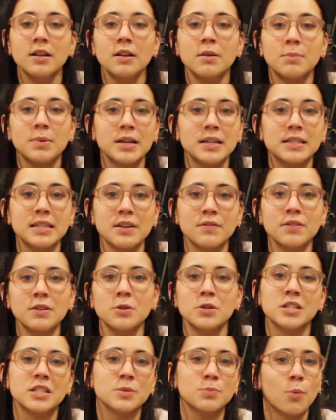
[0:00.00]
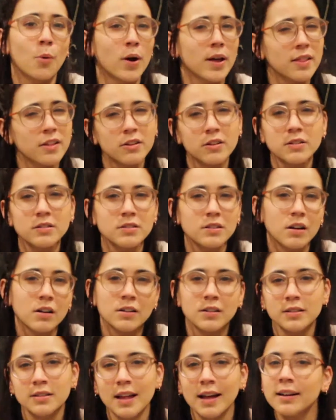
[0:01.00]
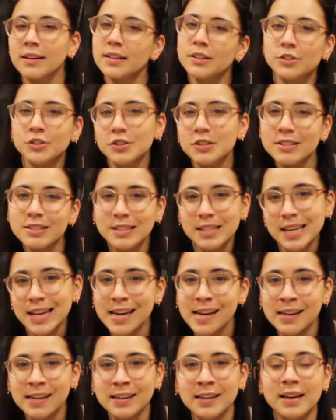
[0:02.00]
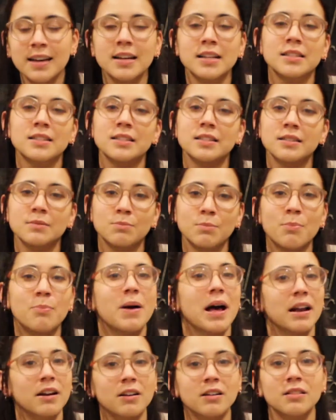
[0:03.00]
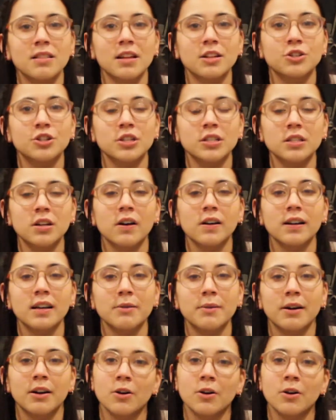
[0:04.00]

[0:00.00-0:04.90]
Because even though the spoilers aren't that interesting, it's better than just talking about,